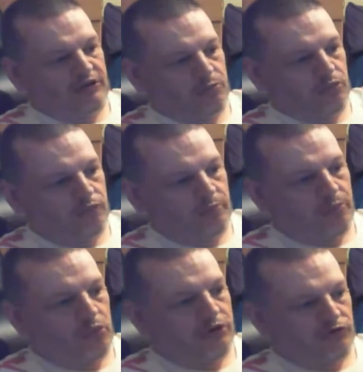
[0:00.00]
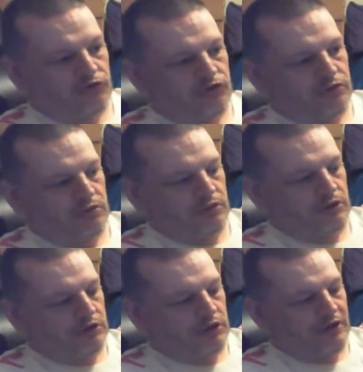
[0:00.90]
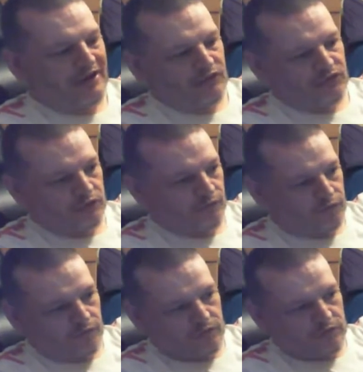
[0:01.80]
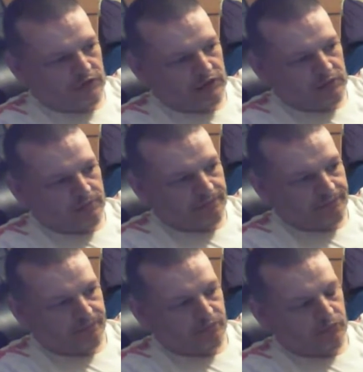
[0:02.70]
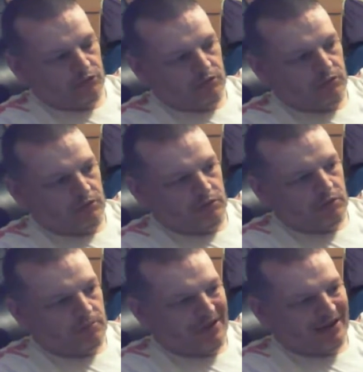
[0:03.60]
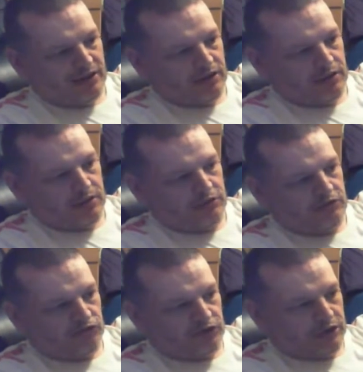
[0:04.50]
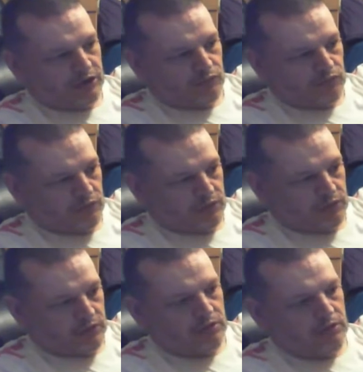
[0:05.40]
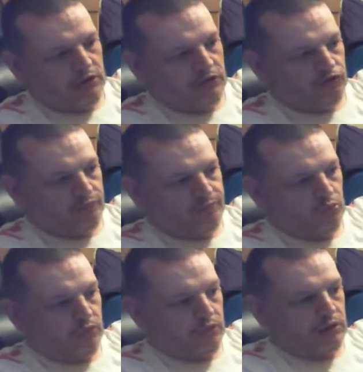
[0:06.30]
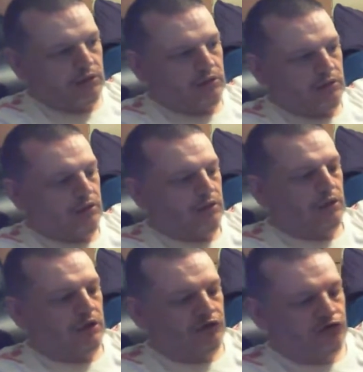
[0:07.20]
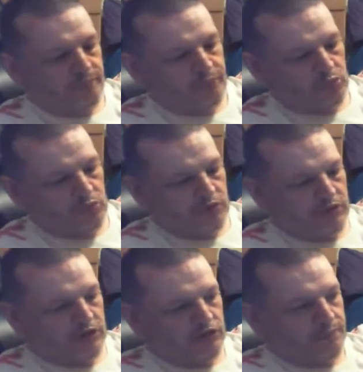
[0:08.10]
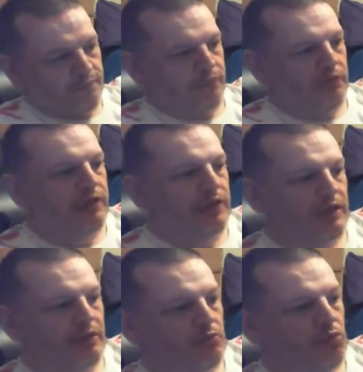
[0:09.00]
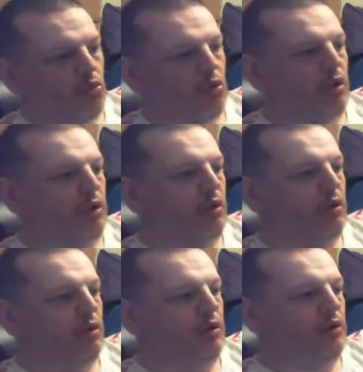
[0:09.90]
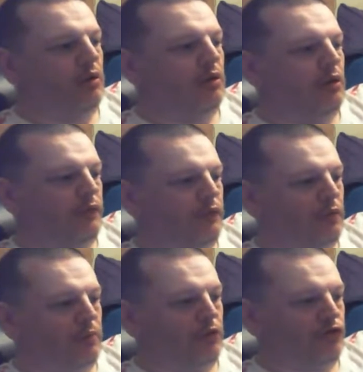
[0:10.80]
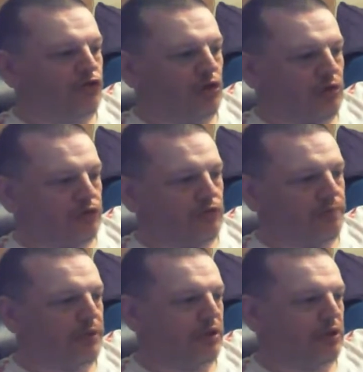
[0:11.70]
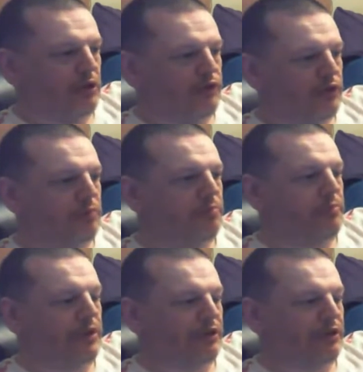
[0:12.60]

it acts more of a buoyance, and it allows the magnet to stand upright as you're pulling it. And as you're pulling it, it's getting more of a chance of picking anything